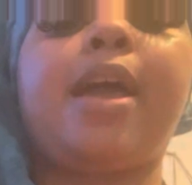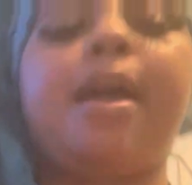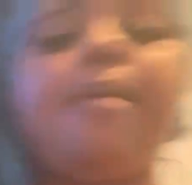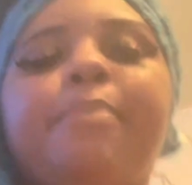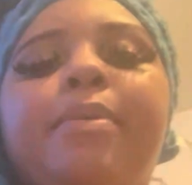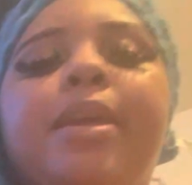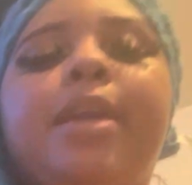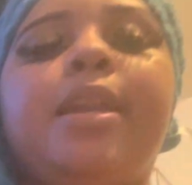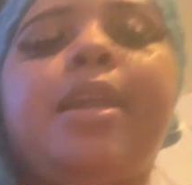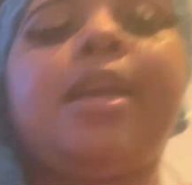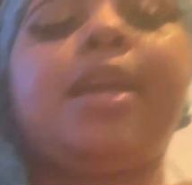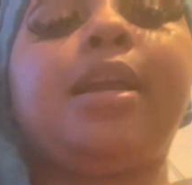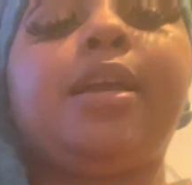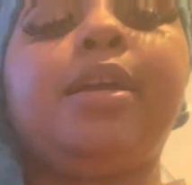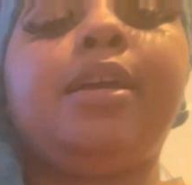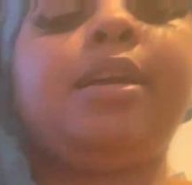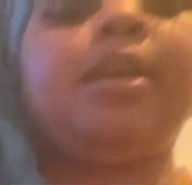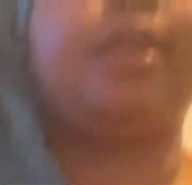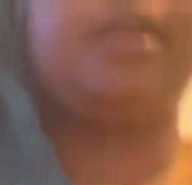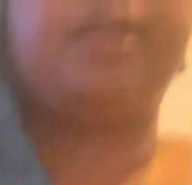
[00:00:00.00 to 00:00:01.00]
I'm getting
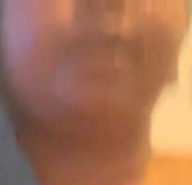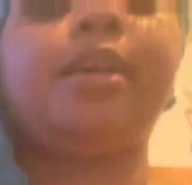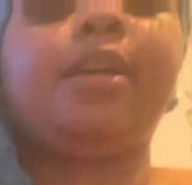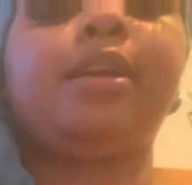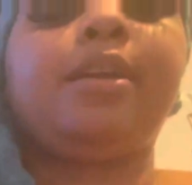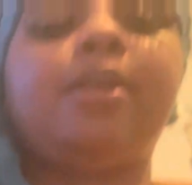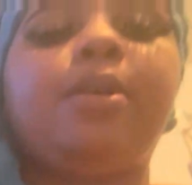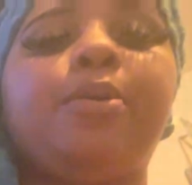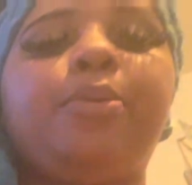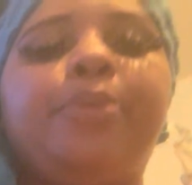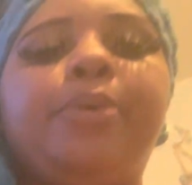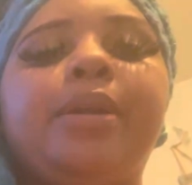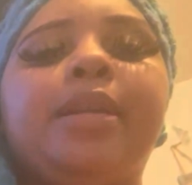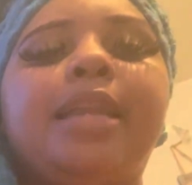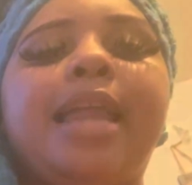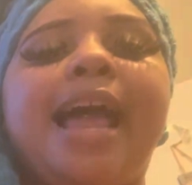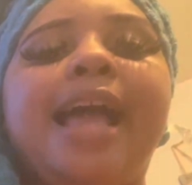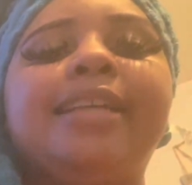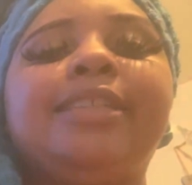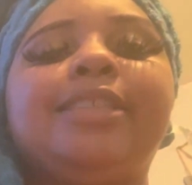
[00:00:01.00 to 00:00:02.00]
on
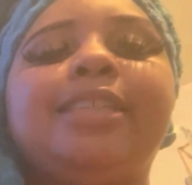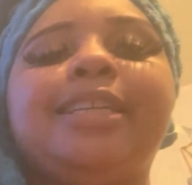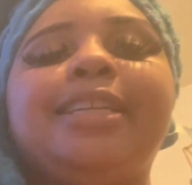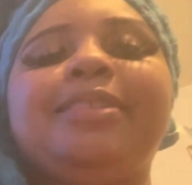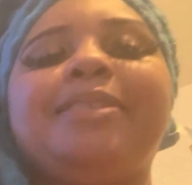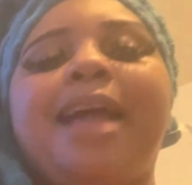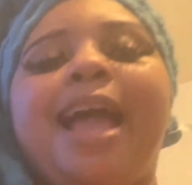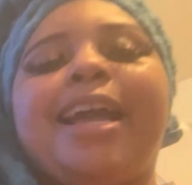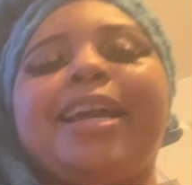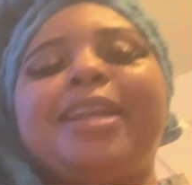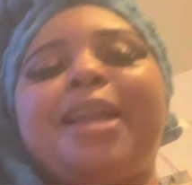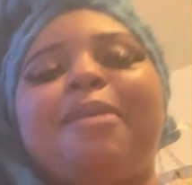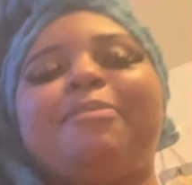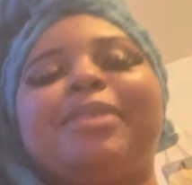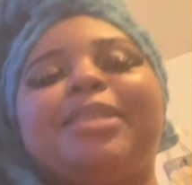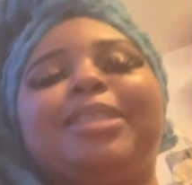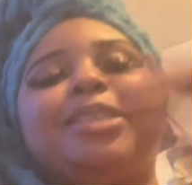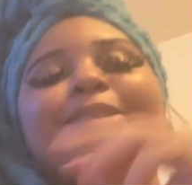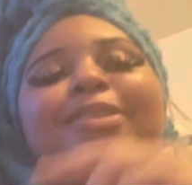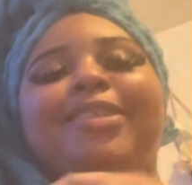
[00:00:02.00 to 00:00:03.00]
lashing. I cannot
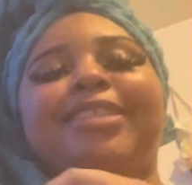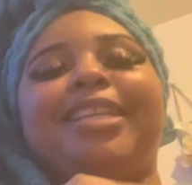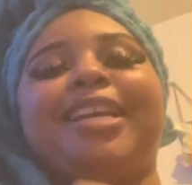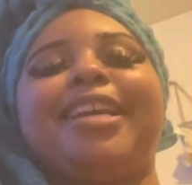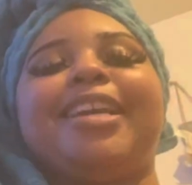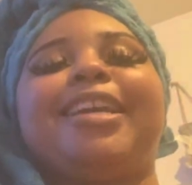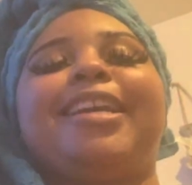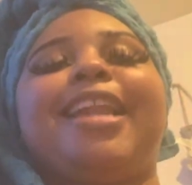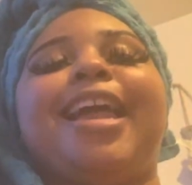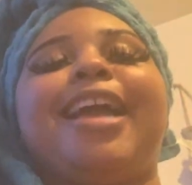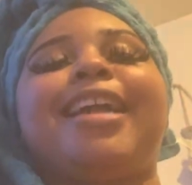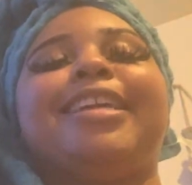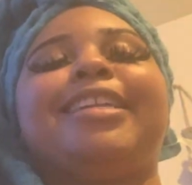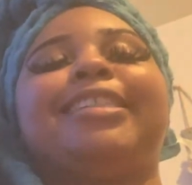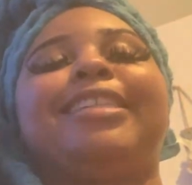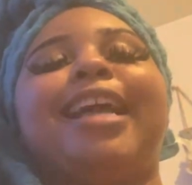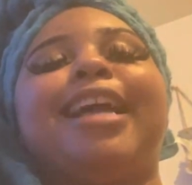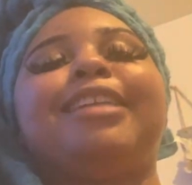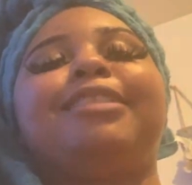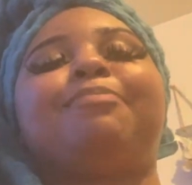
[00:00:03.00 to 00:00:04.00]
wait to start taking
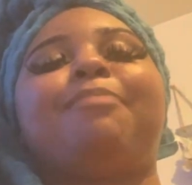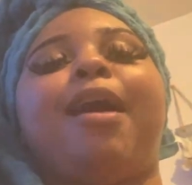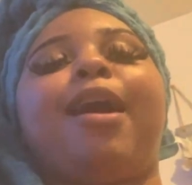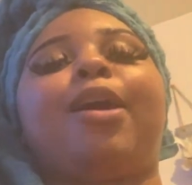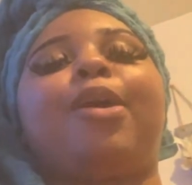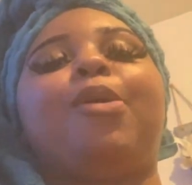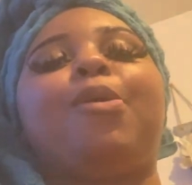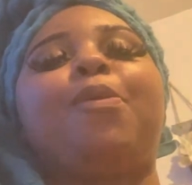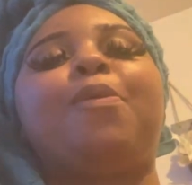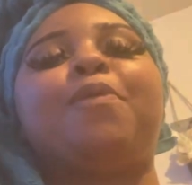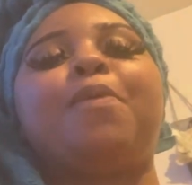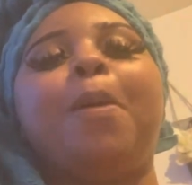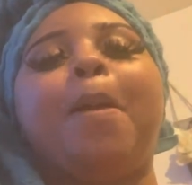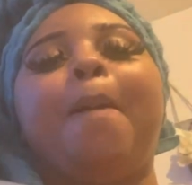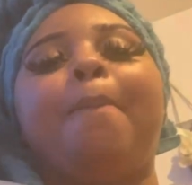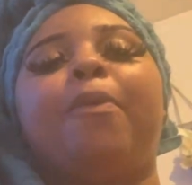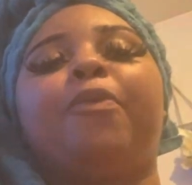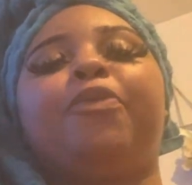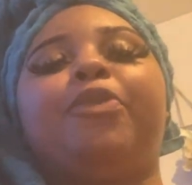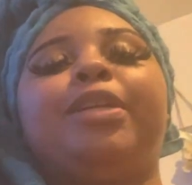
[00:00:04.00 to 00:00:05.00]
clients. That is my goal
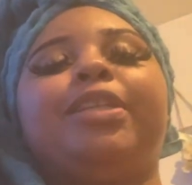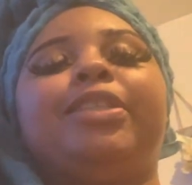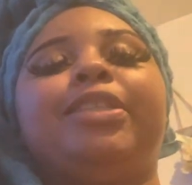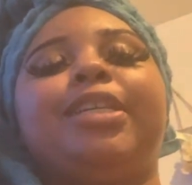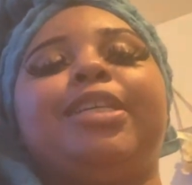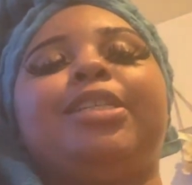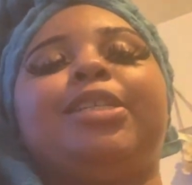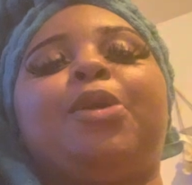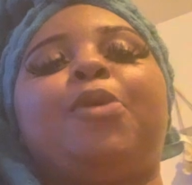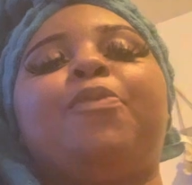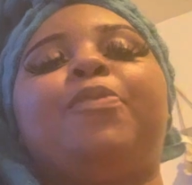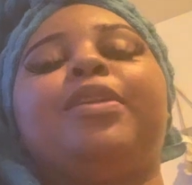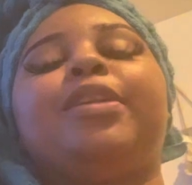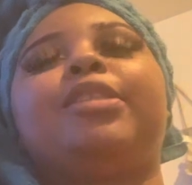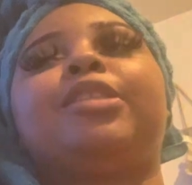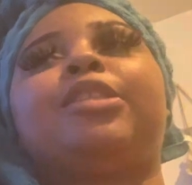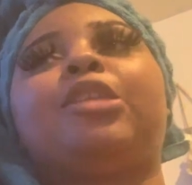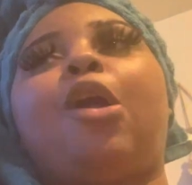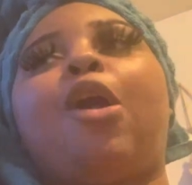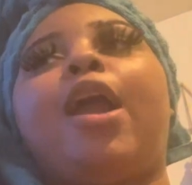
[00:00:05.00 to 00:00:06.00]
before this year is over to
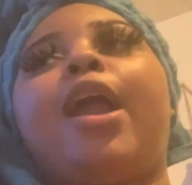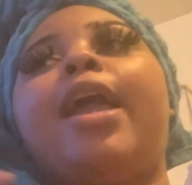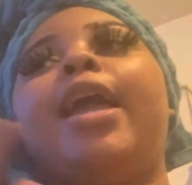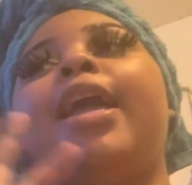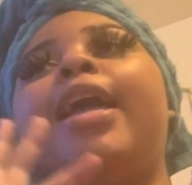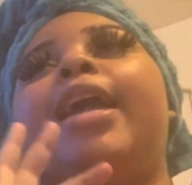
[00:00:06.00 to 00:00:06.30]
start